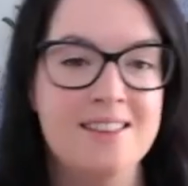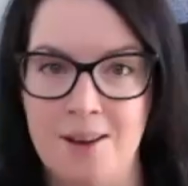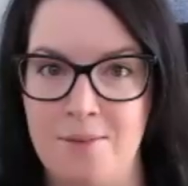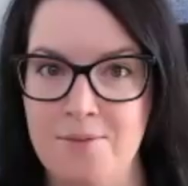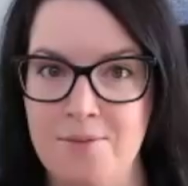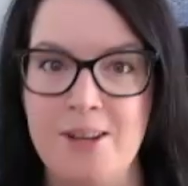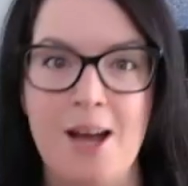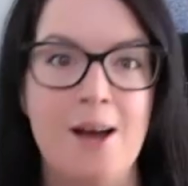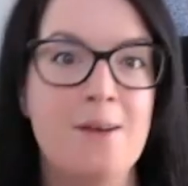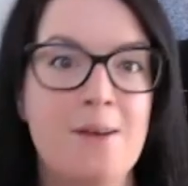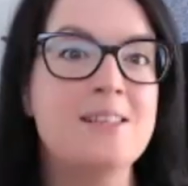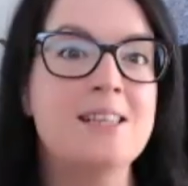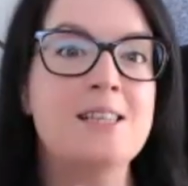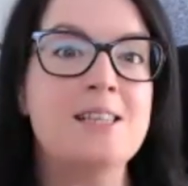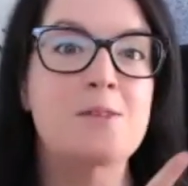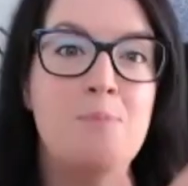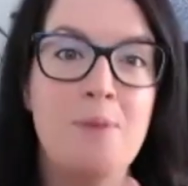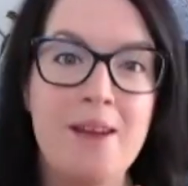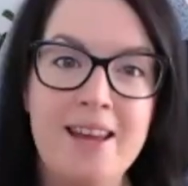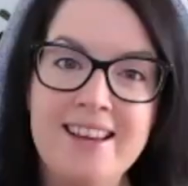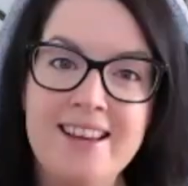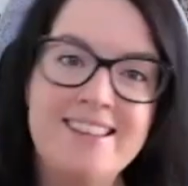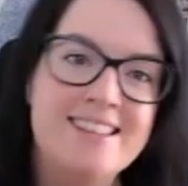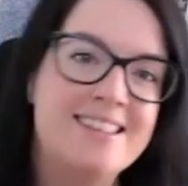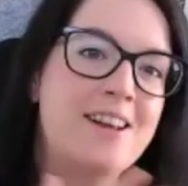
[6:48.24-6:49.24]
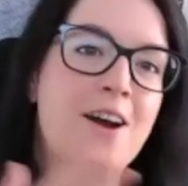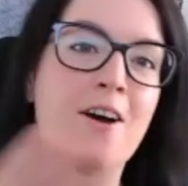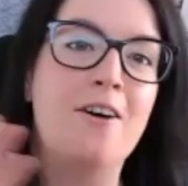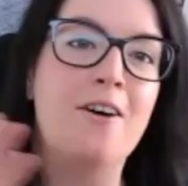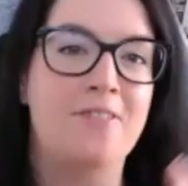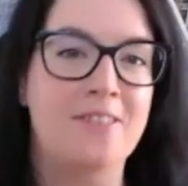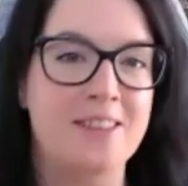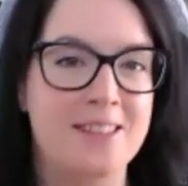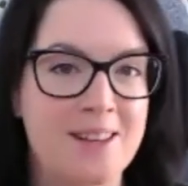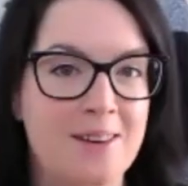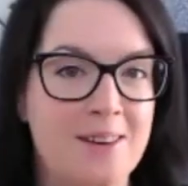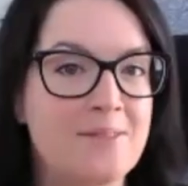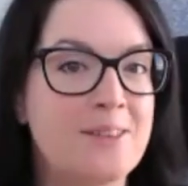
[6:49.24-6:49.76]
sometimes it's big stuff
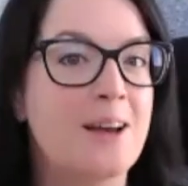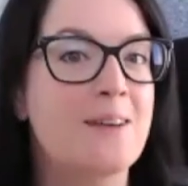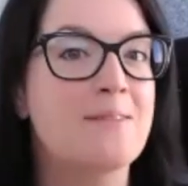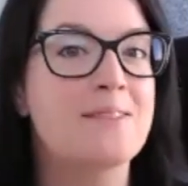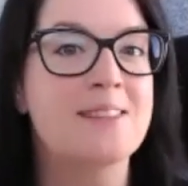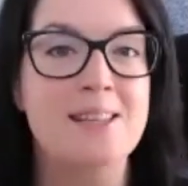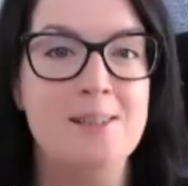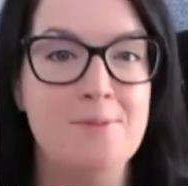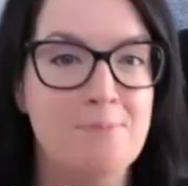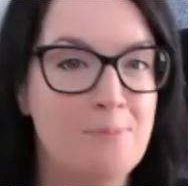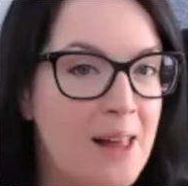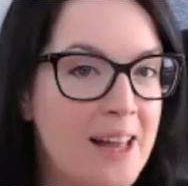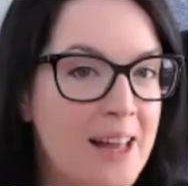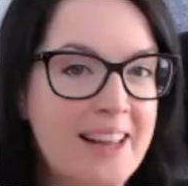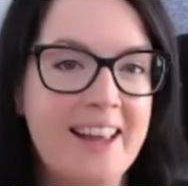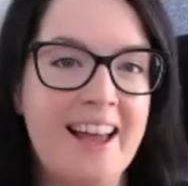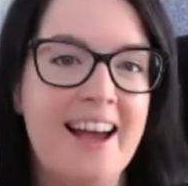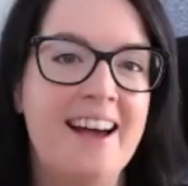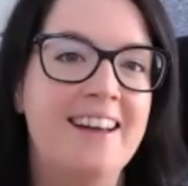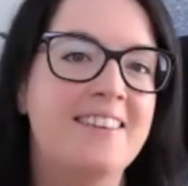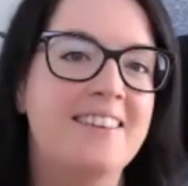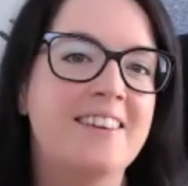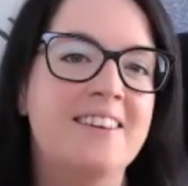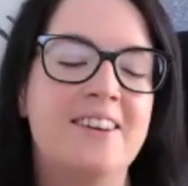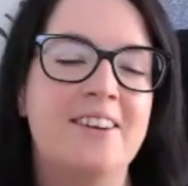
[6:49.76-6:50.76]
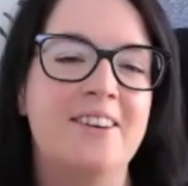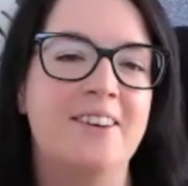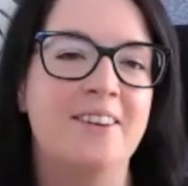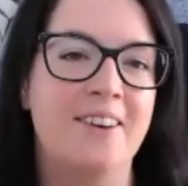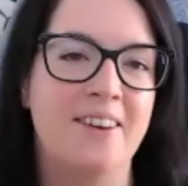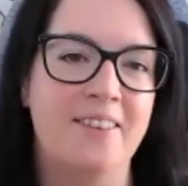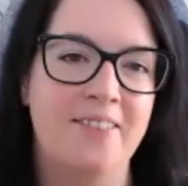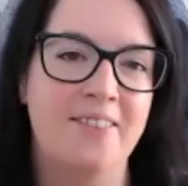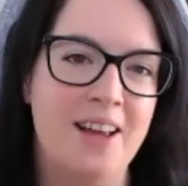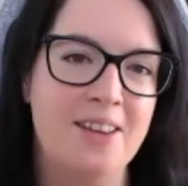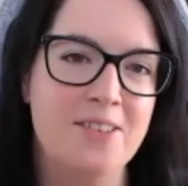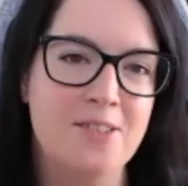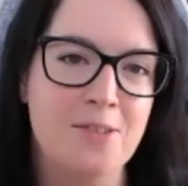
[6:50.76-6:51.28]
and sometimes it's blank calendar.
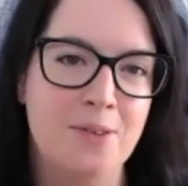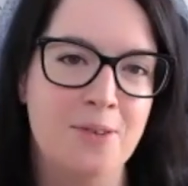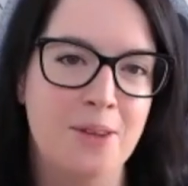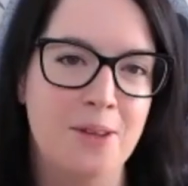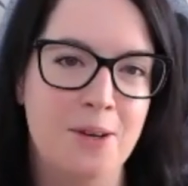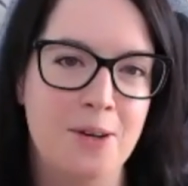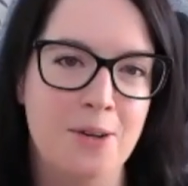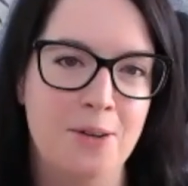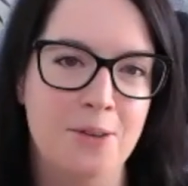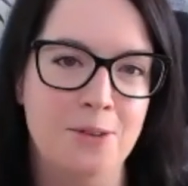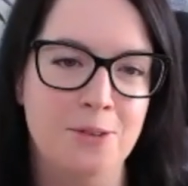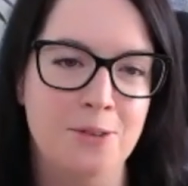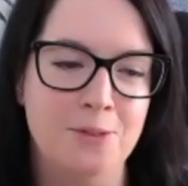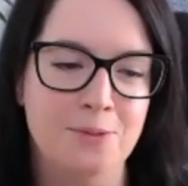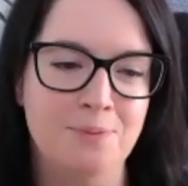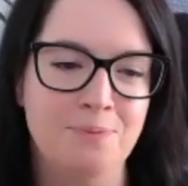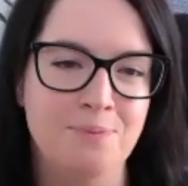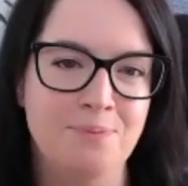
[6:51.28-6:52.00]
And that's really cool.